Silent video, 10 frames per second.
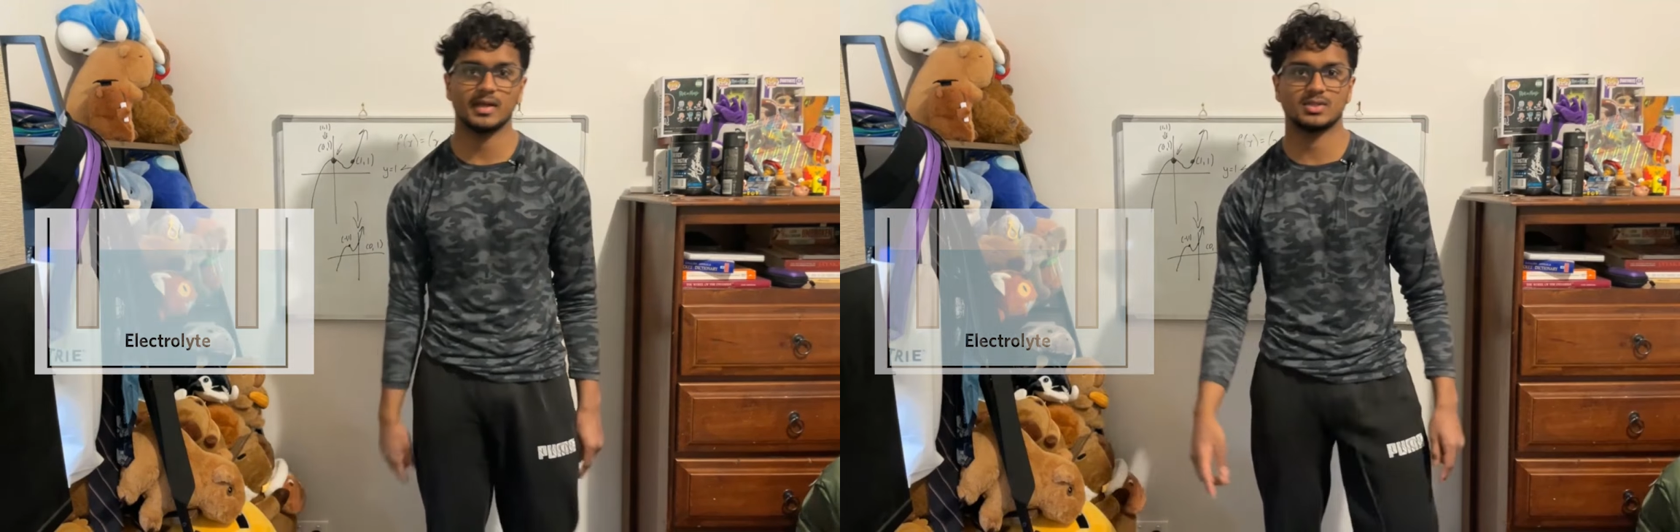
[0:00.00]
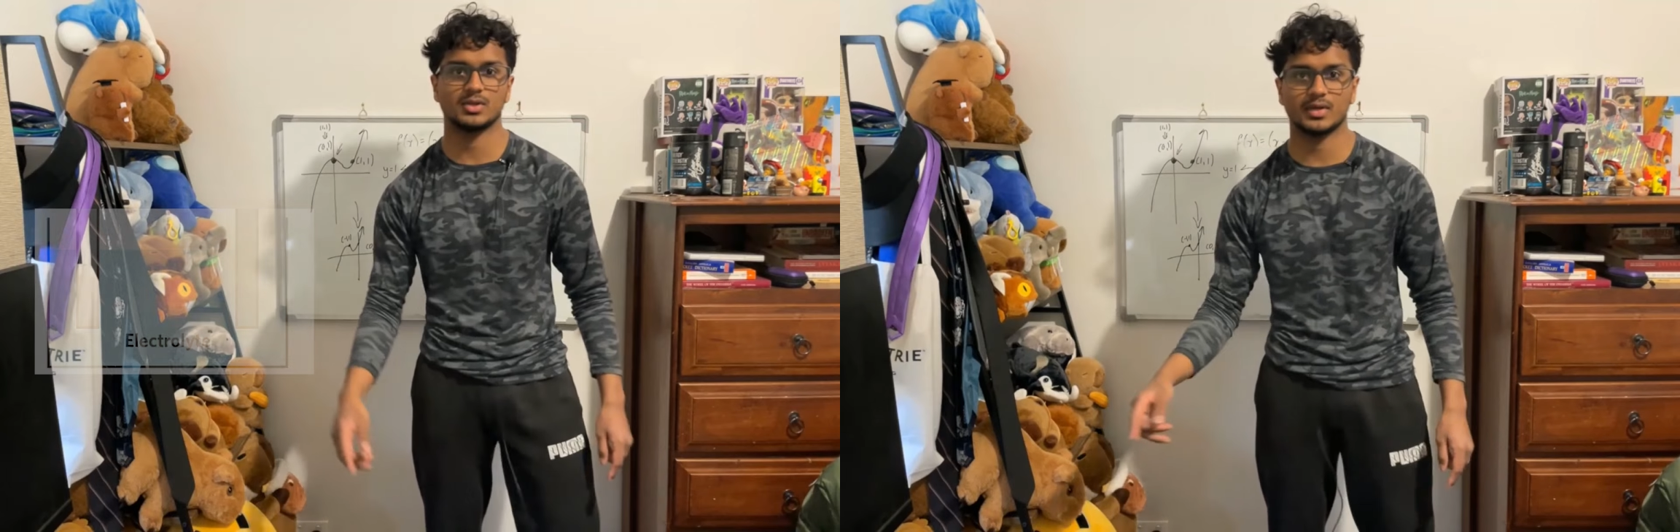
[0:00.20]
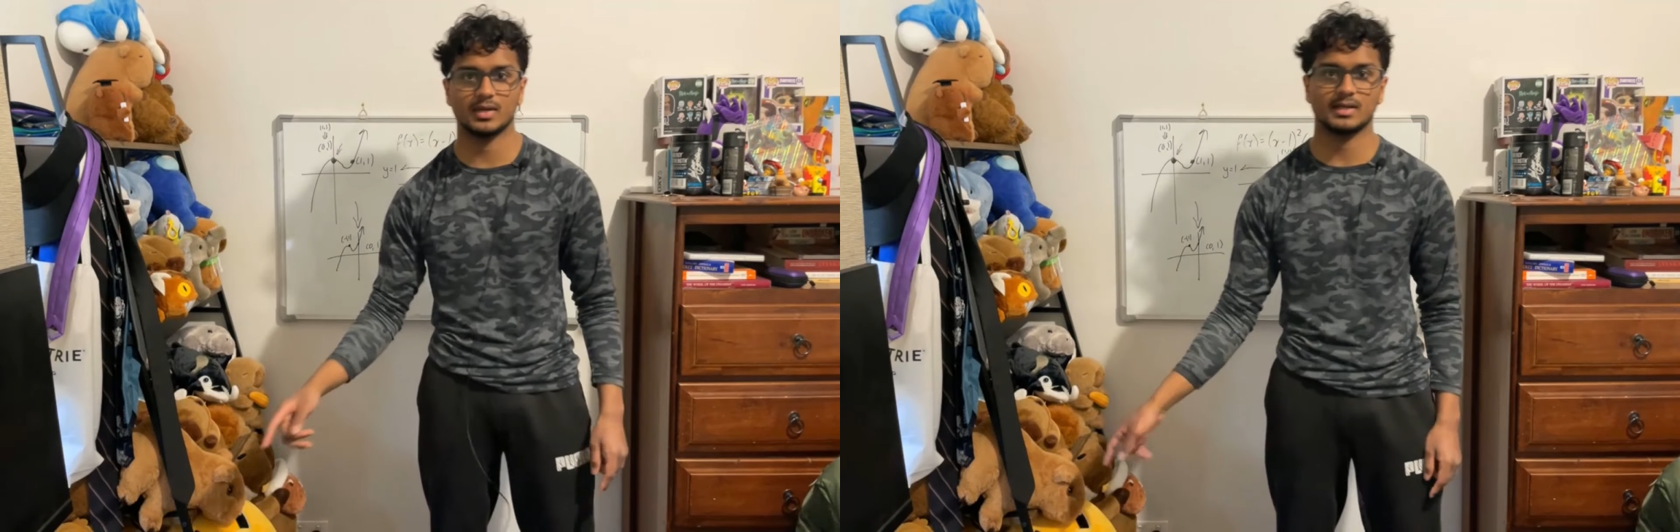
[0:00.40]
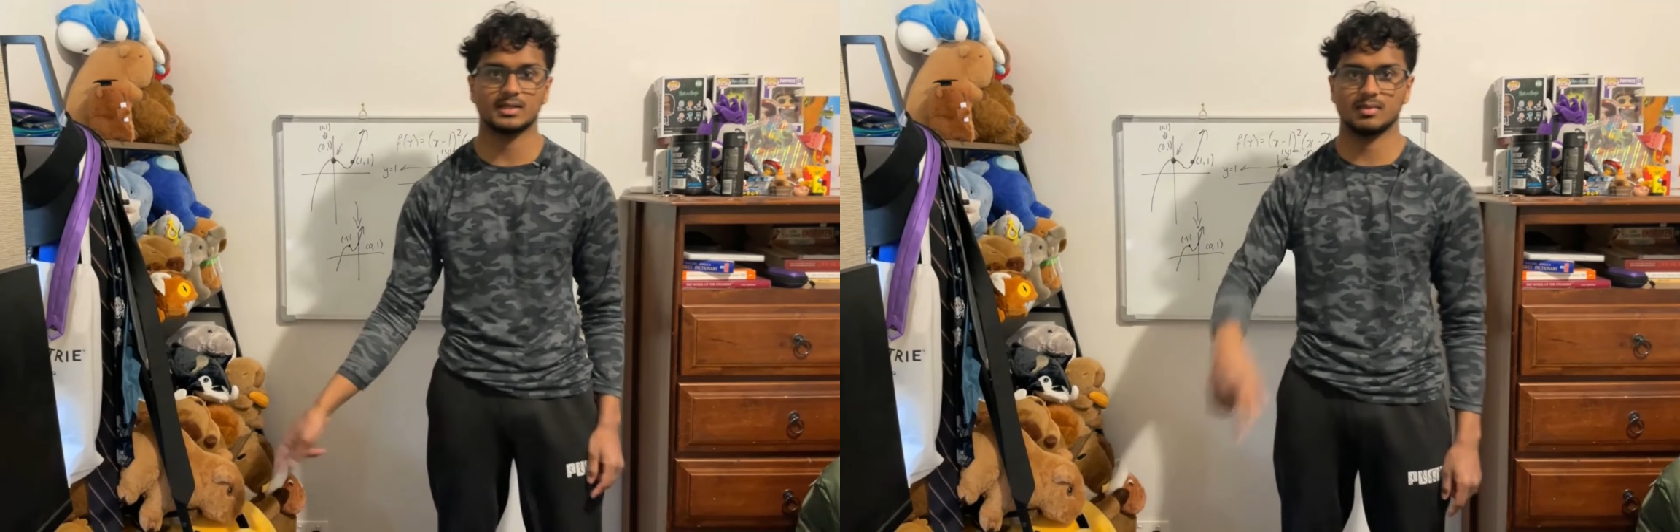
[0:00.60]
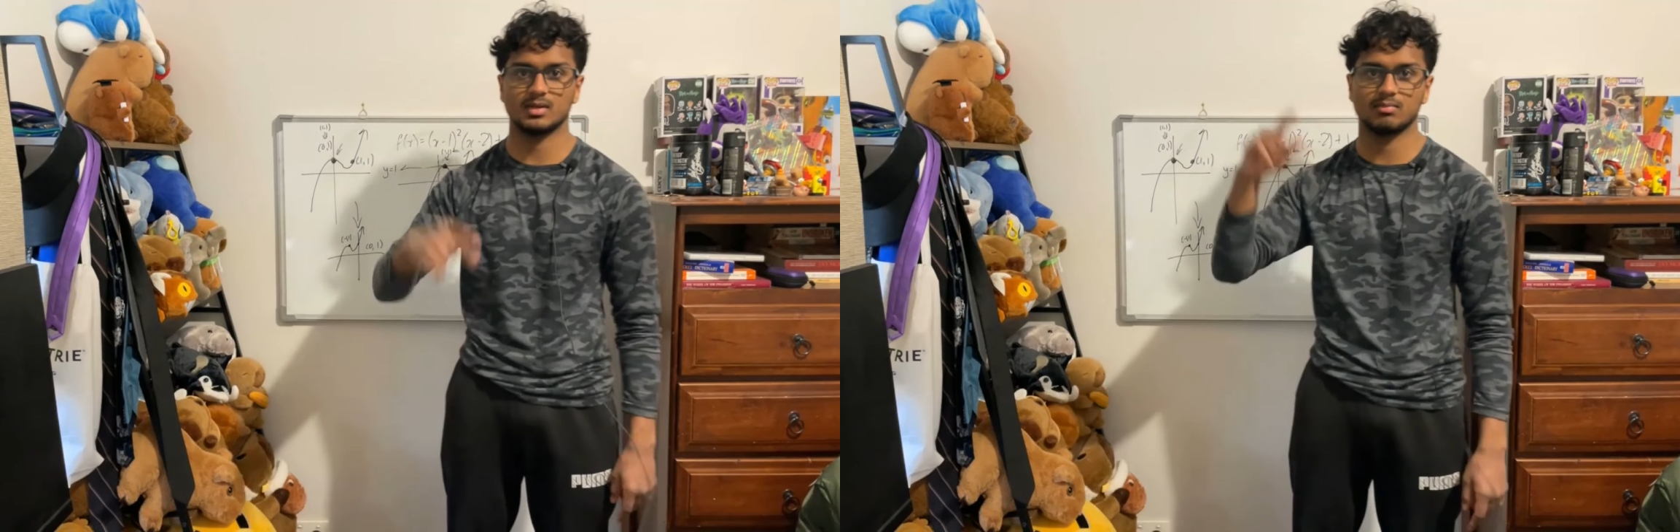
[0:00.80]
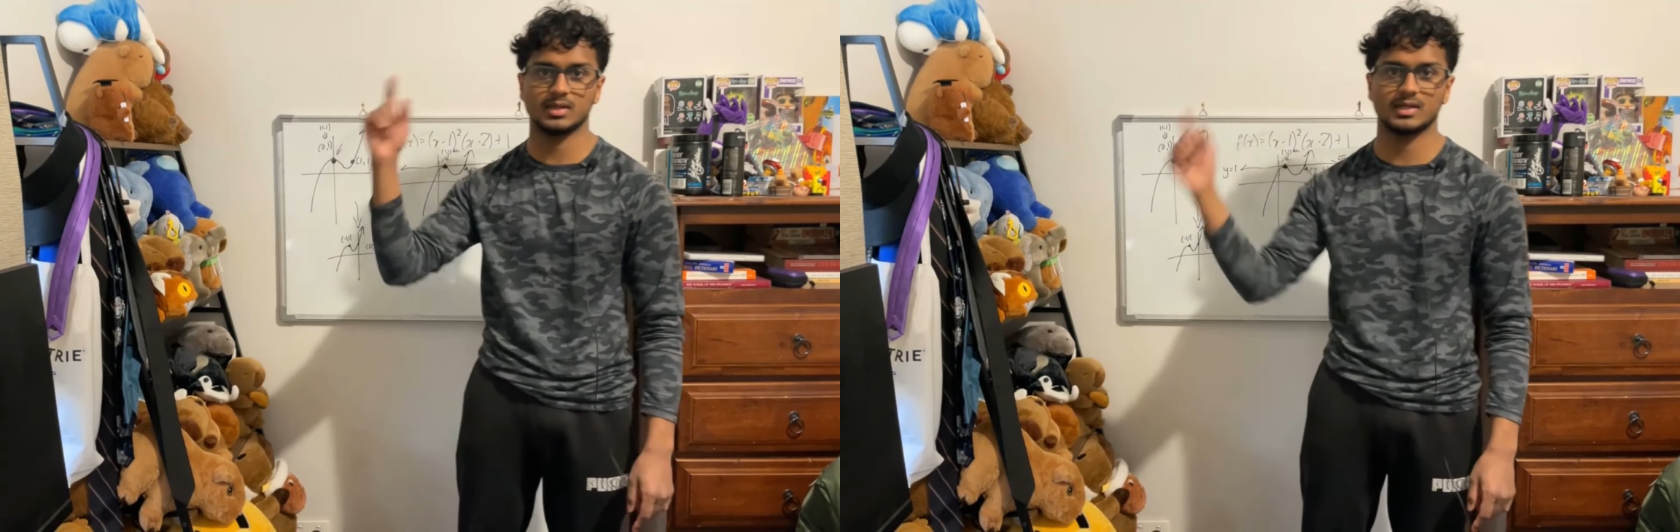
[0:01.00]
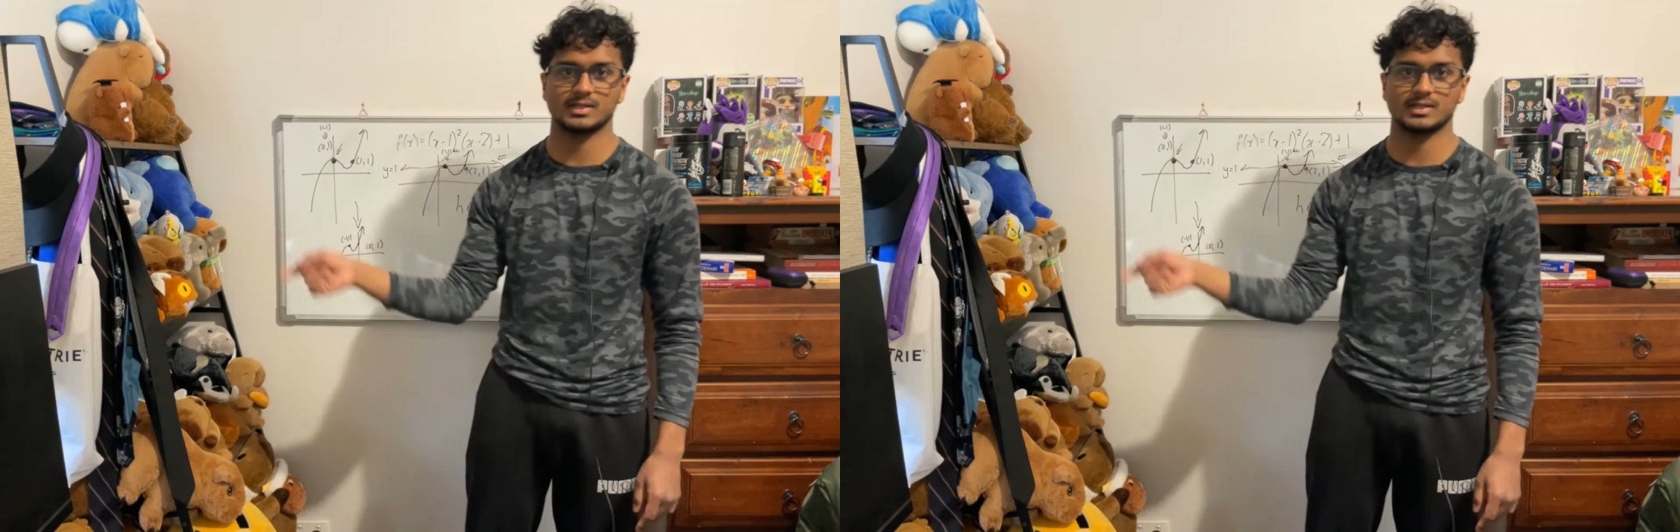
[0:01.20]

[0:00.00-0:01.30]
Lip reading: a circuit has to be completed,